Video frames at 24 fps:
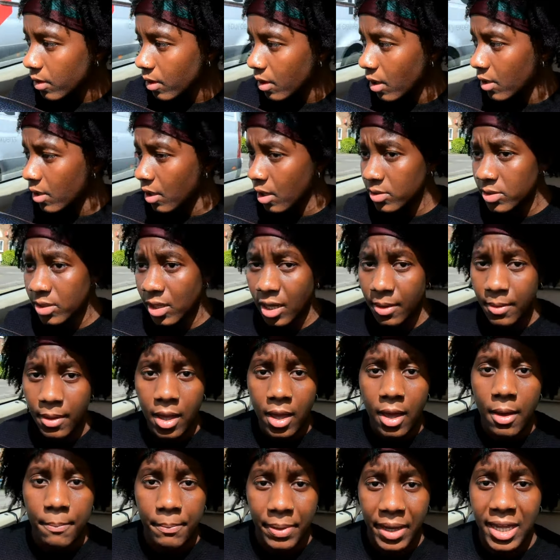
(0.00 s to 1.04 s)
and I was like,
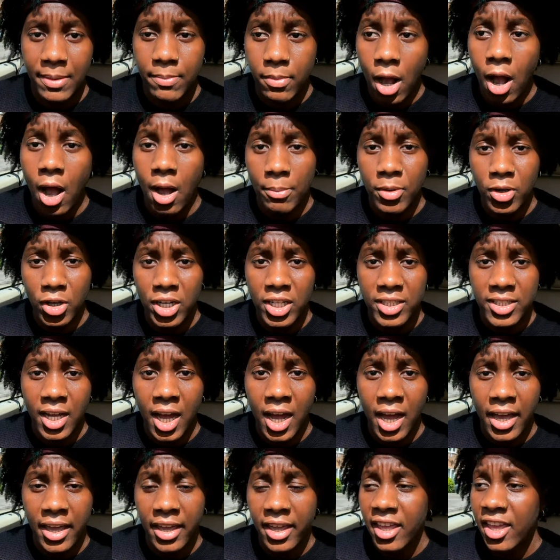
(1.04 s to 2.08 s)
babe, I'm gonna
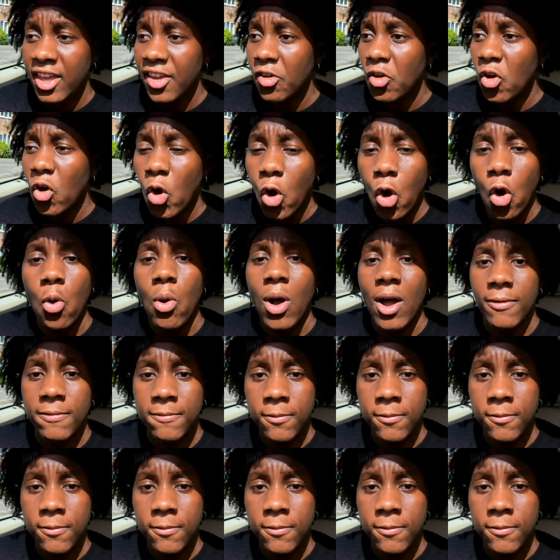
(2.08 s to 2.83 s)
die. All I